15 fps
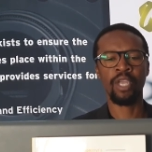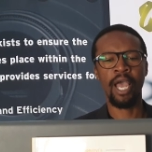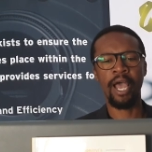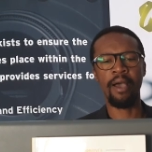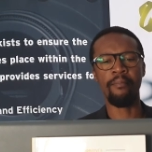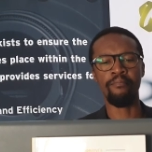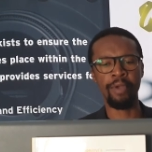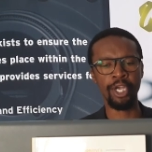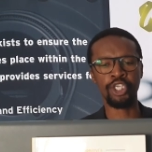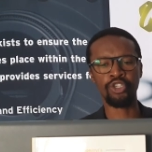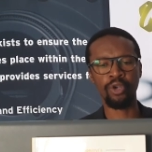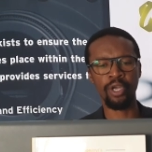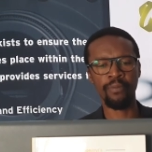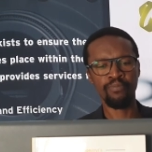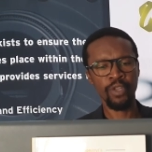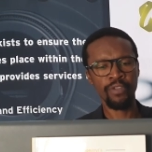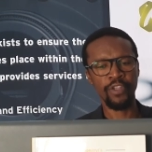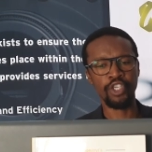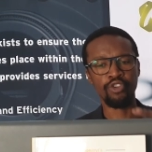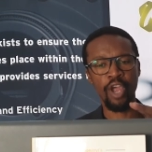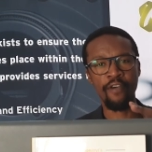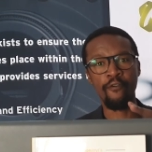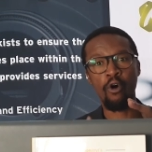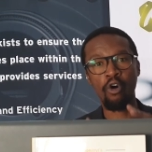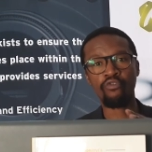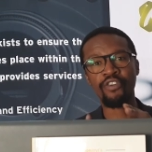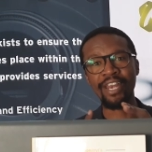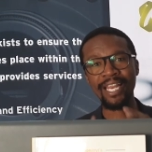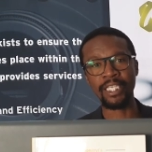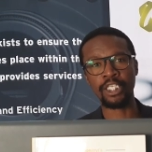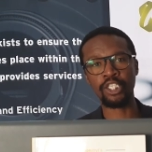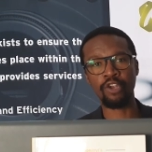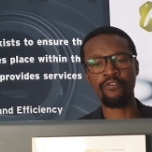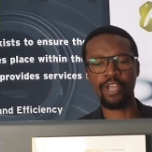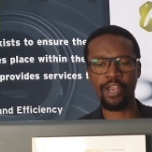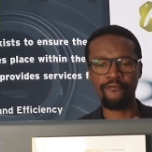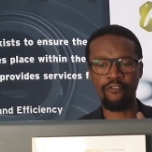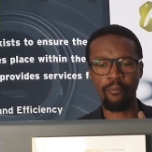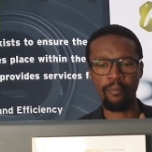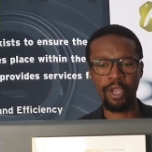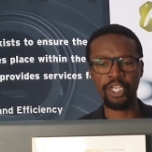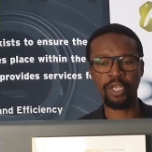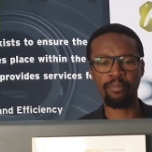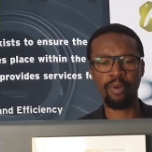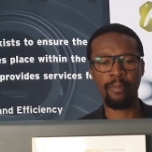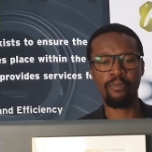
Uh, make sure that you have all the necessary information by,